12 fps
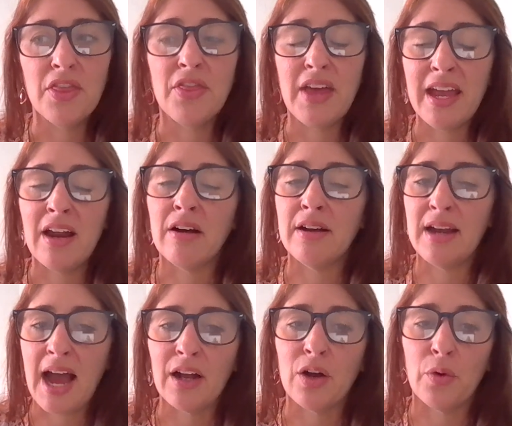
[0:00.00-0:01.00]
they are
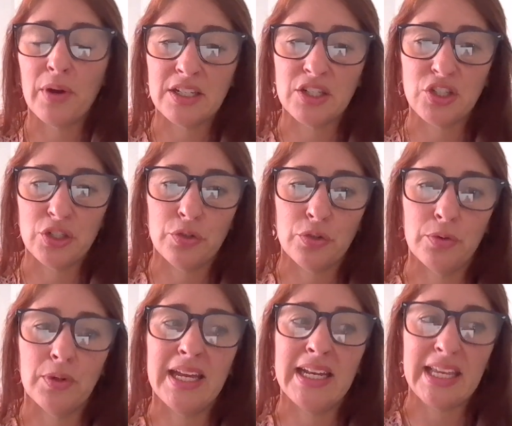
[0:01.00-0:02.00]
not going
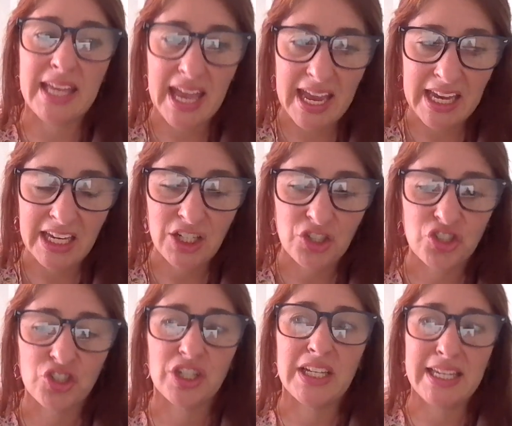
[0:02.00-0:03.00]
to engage